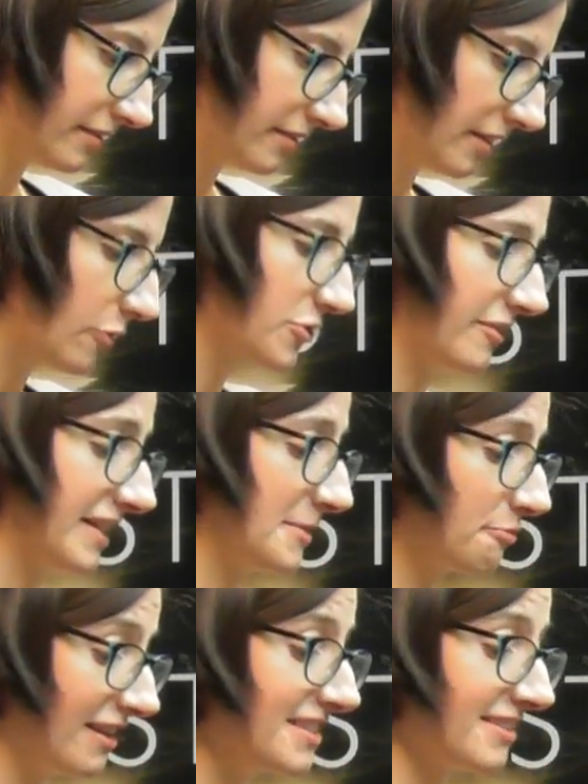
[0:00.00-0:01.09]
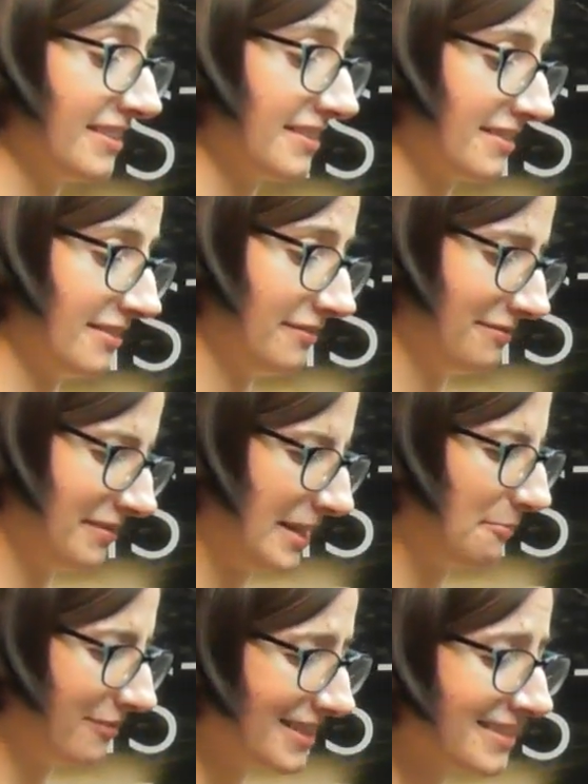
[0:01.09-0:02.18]
Oh, sorry, he's present. Is
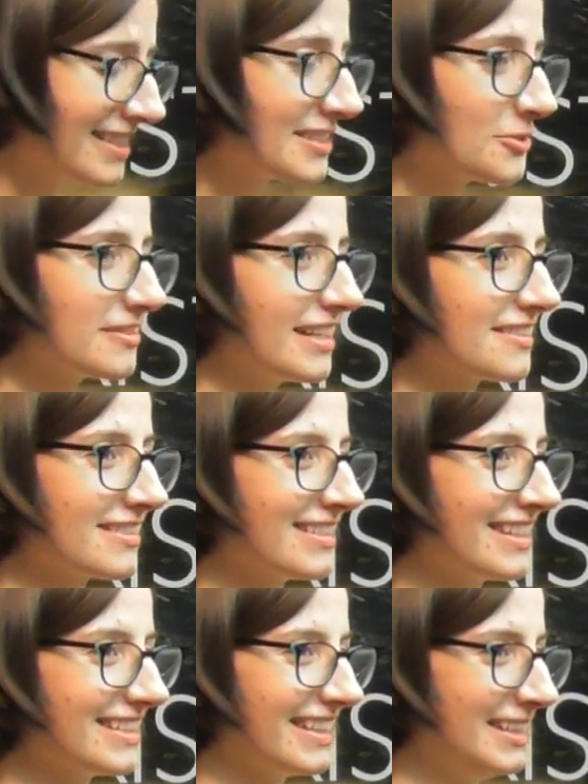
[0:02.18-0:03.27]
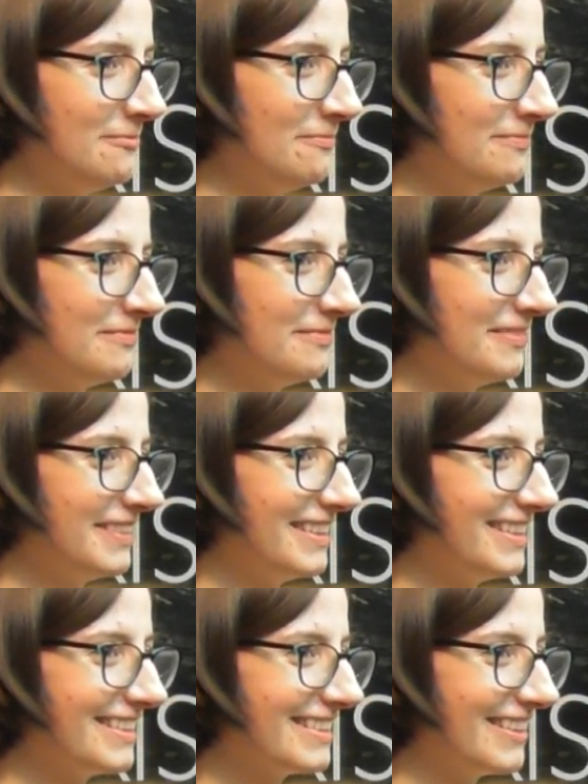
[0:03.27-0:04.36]
that present in 2018? Is
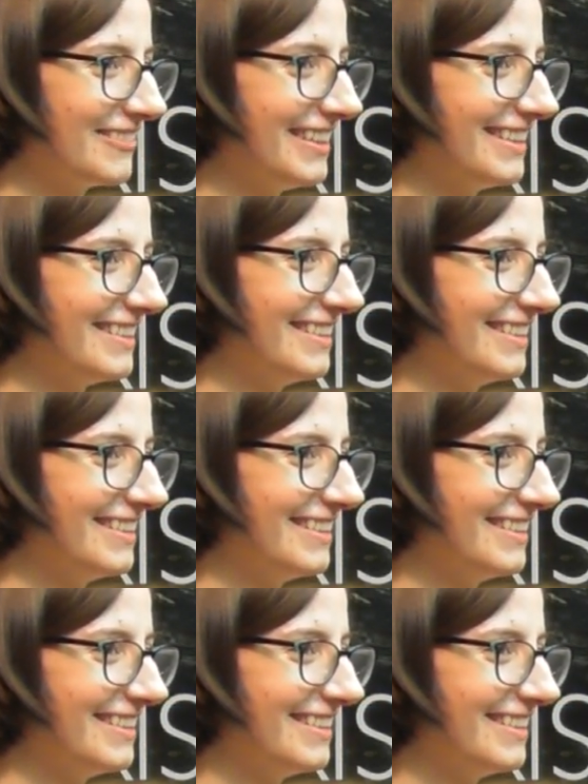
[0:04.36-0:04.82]
that right?